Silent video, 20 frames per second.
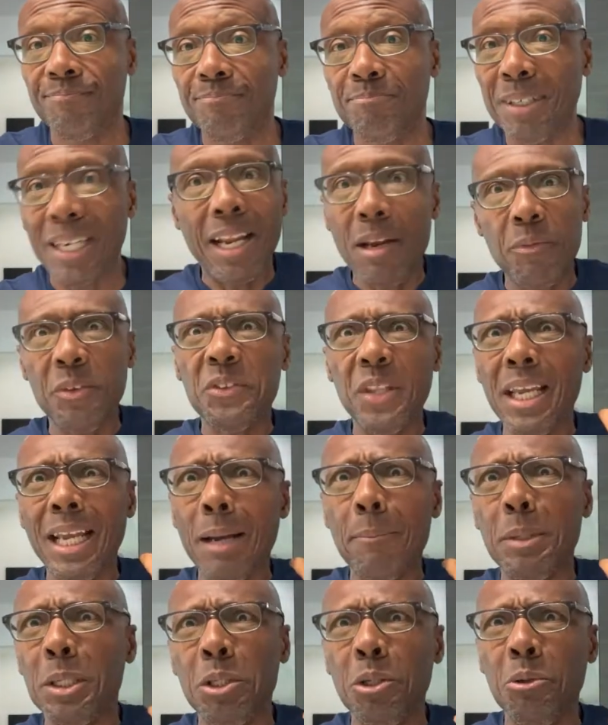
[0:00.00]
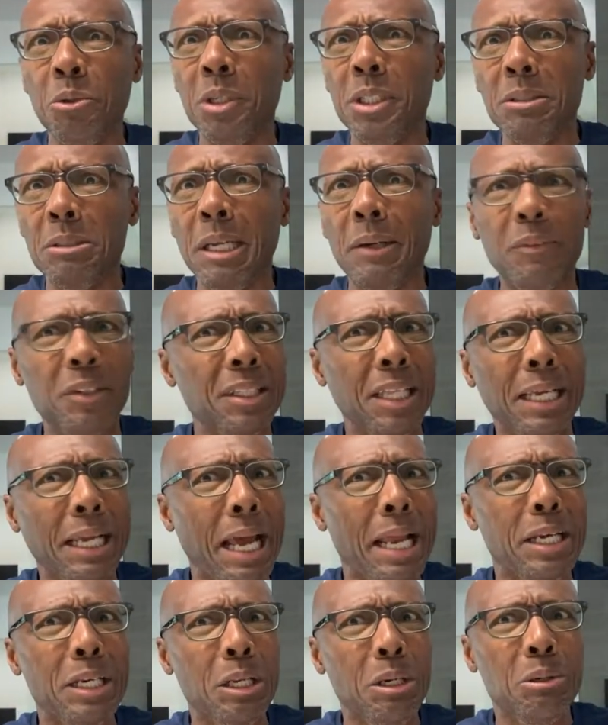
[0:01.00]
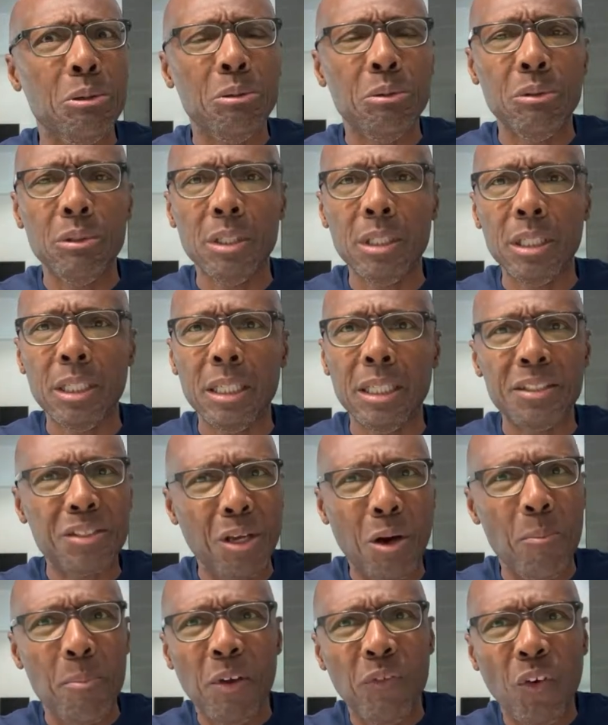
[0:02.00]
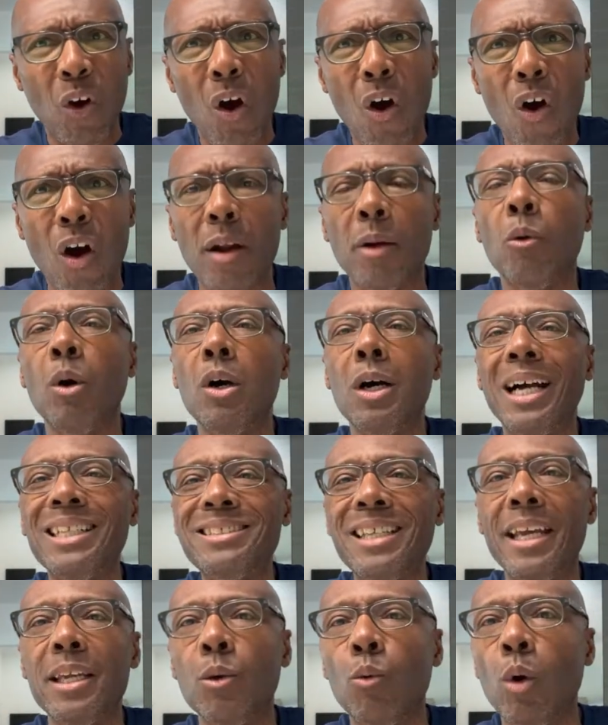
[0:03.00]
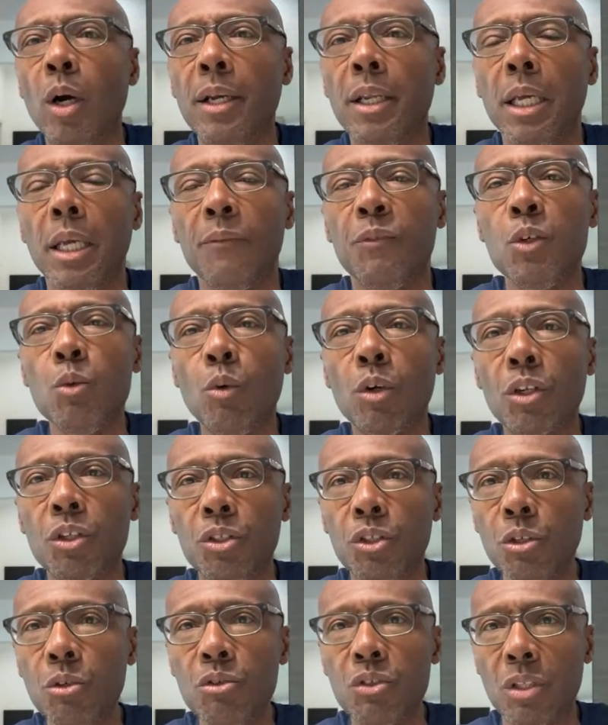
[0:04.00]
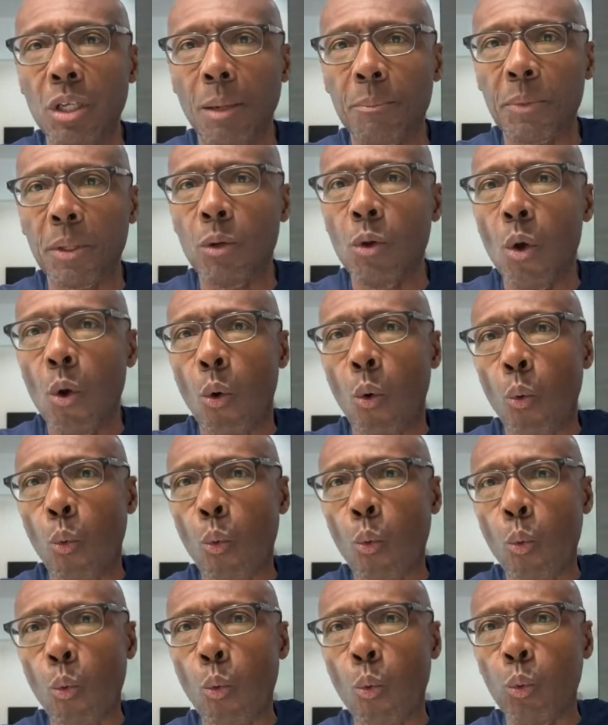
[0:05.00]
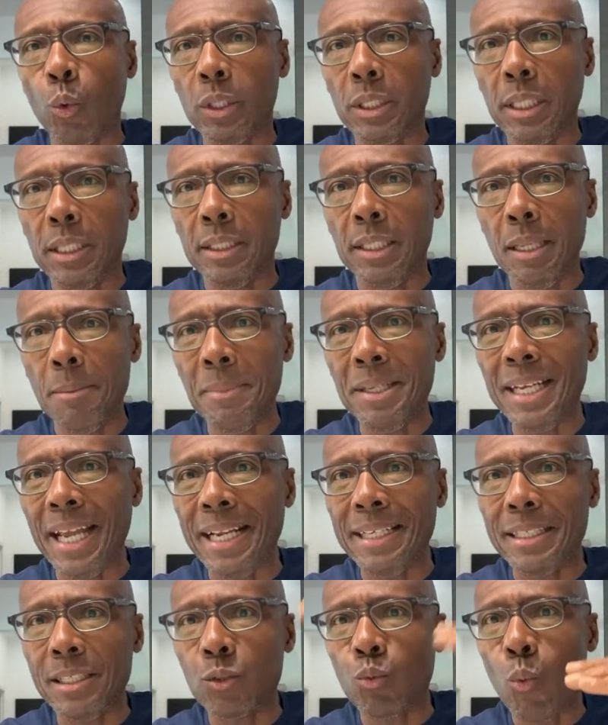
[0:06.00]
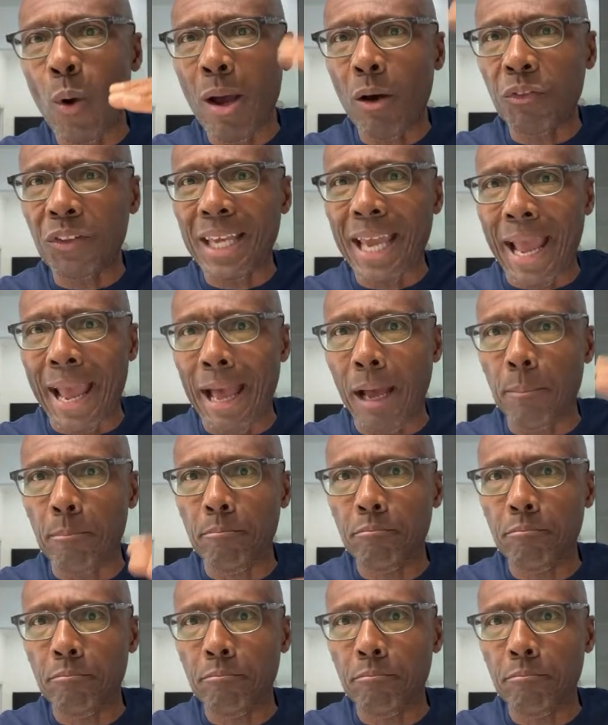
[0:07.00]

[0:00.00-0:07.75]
But everything I'm doing, everything I do, it's going to be for hard. Well, I tell you what, if you want to do something, eliminate this wealth gap.